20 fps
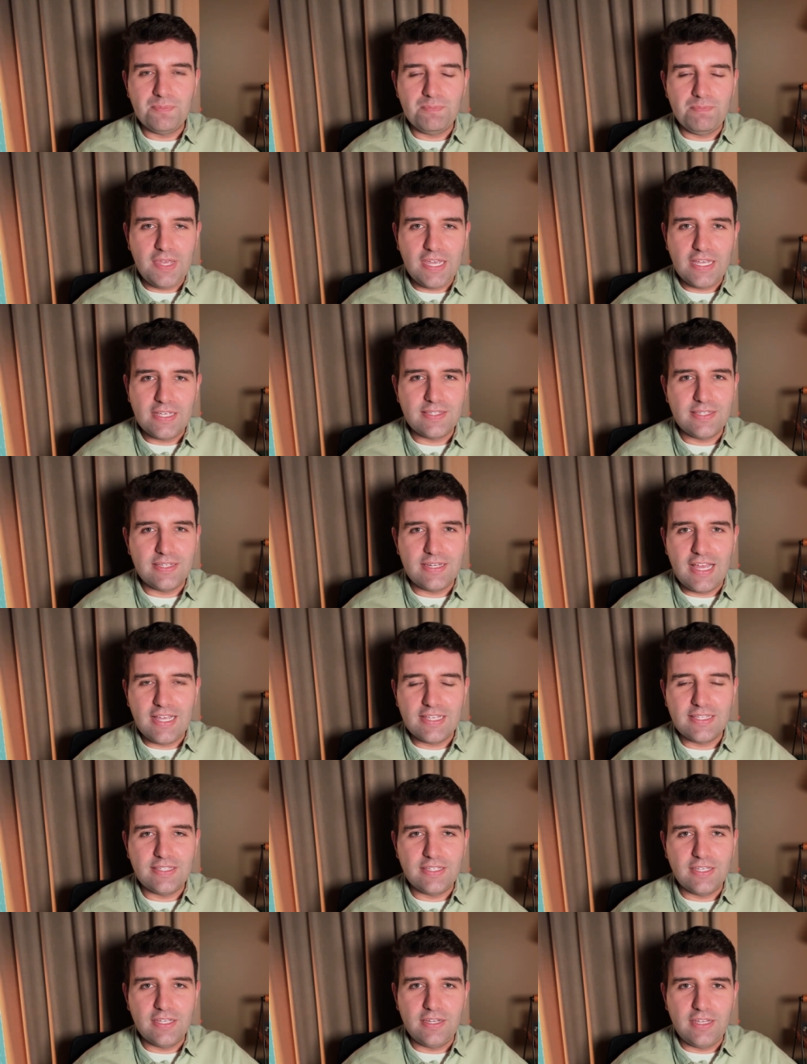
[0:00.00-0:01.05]
mix an
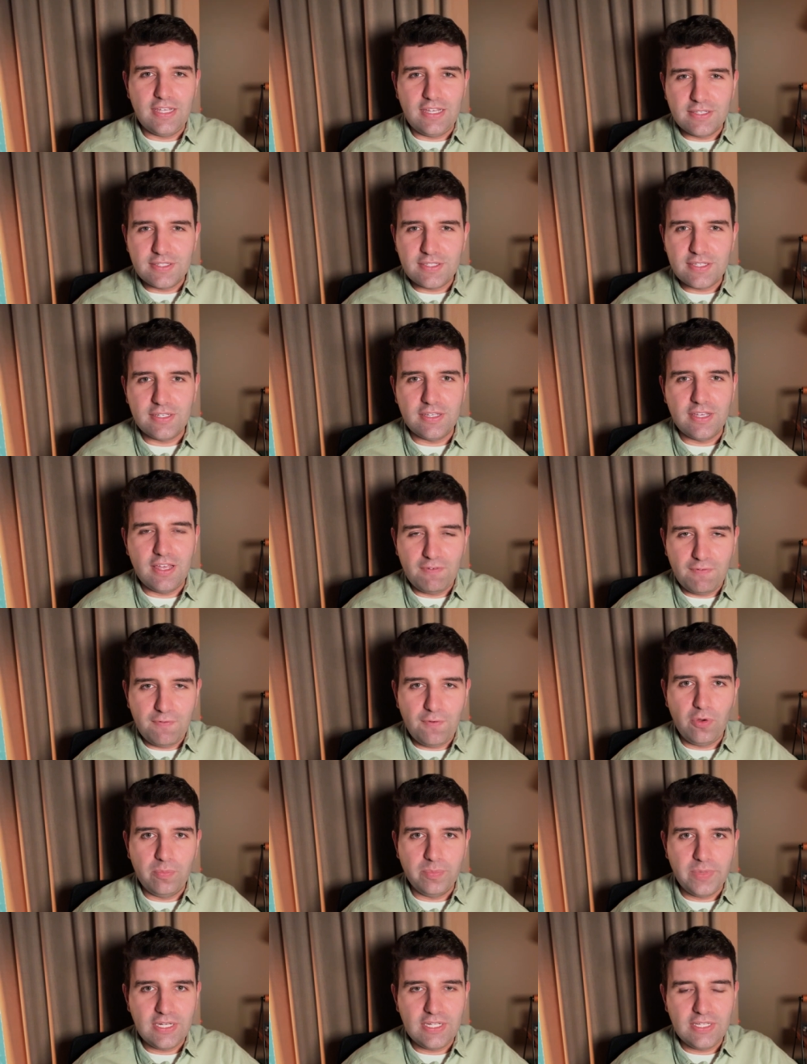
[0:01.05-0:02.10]
acid into a
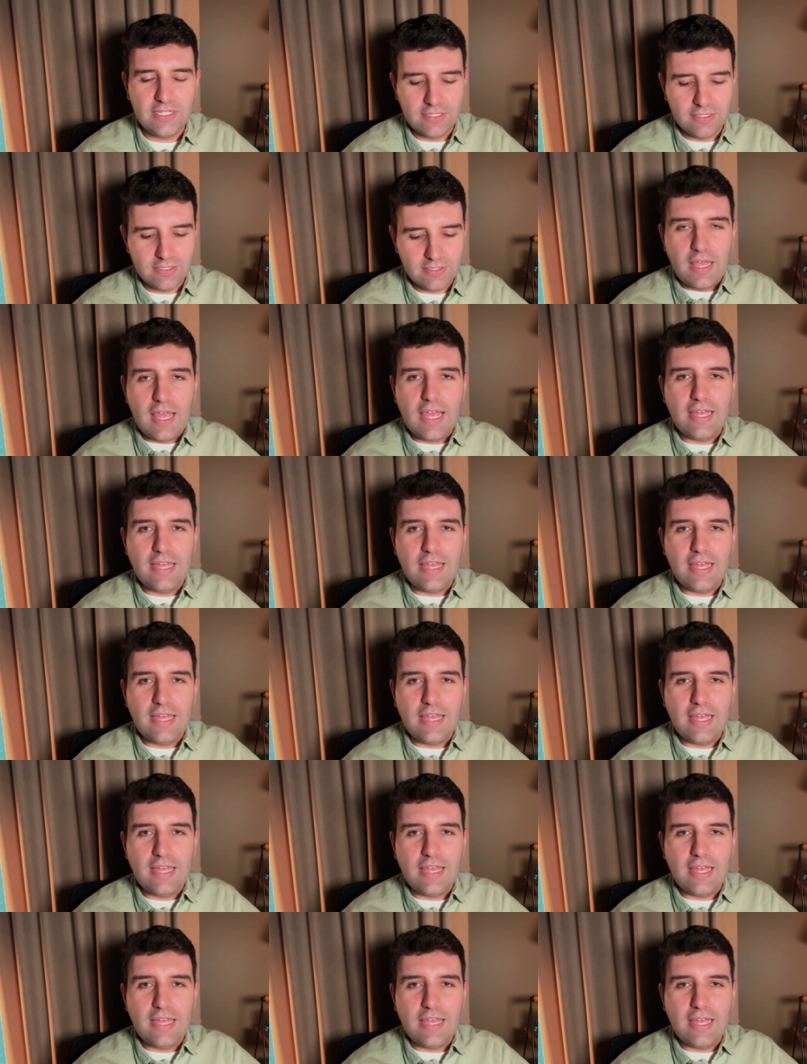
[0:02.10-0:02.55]
formula,